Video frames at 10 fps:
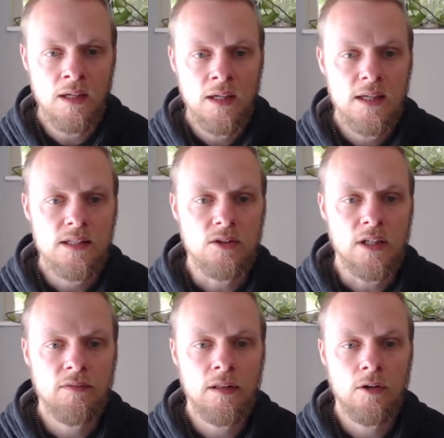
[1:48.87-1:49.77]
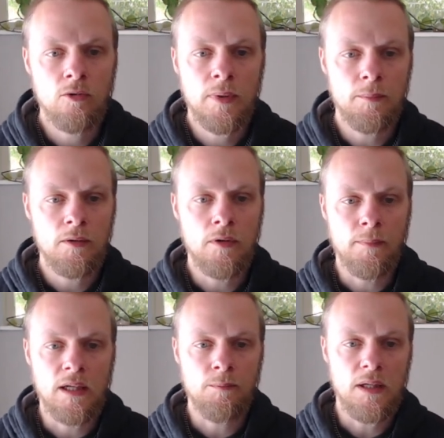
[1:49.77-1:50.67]
So even though maybe we
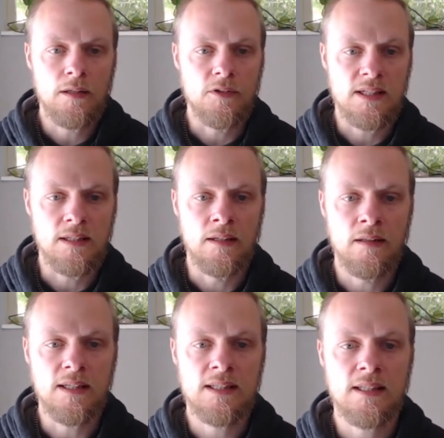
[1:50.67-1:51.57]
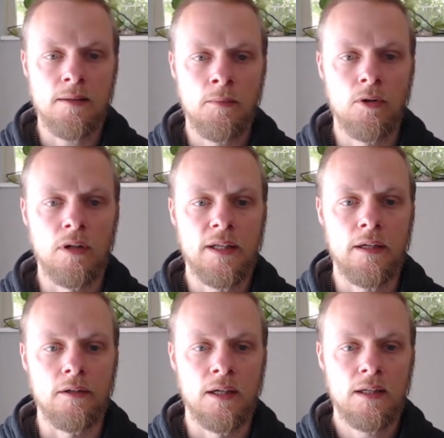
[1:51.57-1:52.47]
might be interested in this model
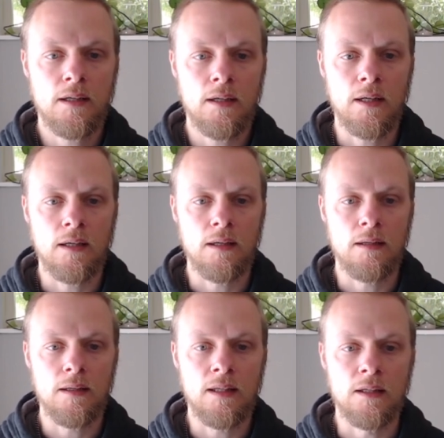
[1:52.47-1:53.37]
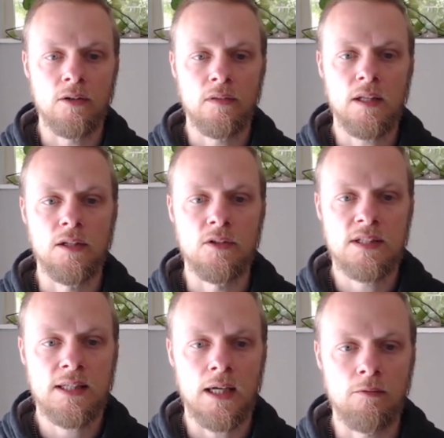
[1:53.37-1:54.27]
here in
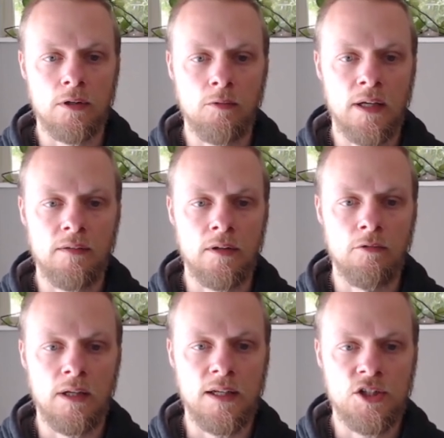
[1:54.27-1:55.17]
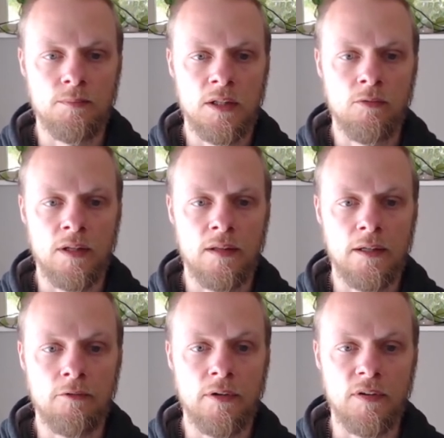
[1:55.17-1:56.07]
continuous time, where we have a relation between the
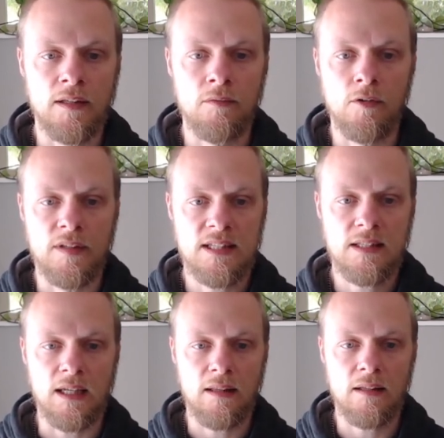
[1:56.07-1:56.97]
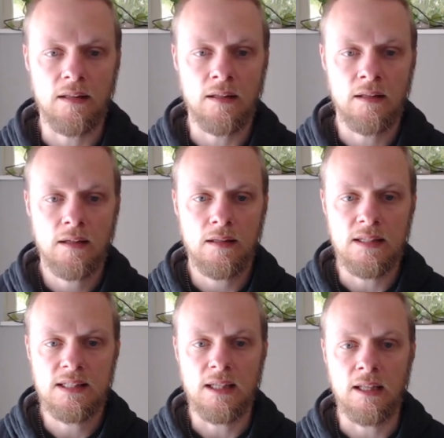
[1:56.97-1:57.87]
derivative of the state and the
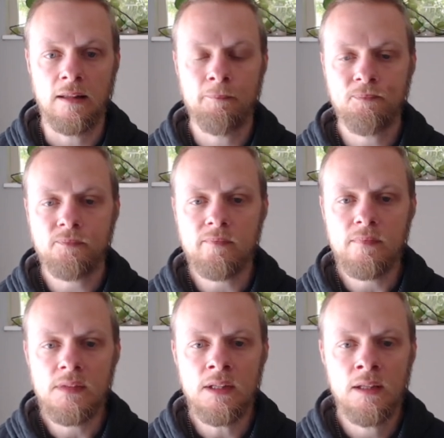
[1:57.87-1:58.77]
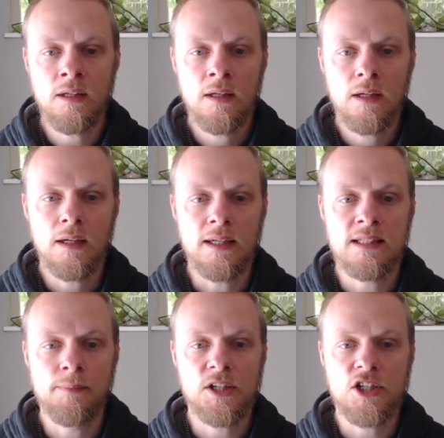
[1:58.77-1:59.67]
state,
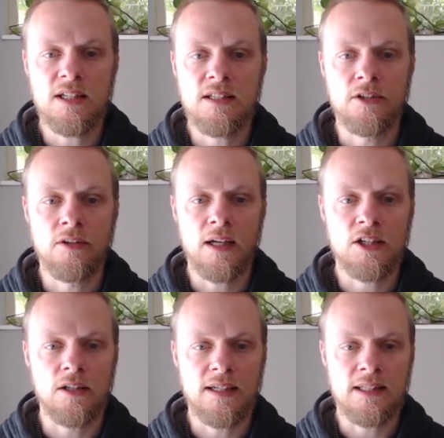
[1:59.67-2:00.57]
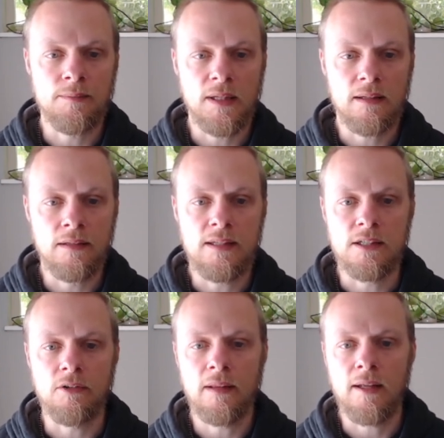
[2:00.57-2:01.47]
it's much easier to actually estimate the
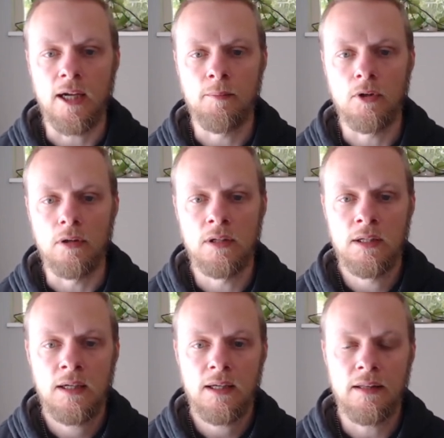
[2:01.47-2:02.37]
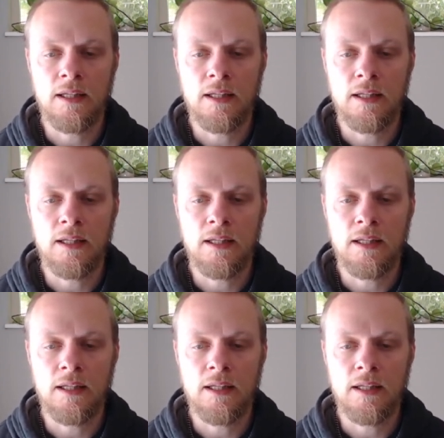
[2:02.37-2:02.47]
discrete time model that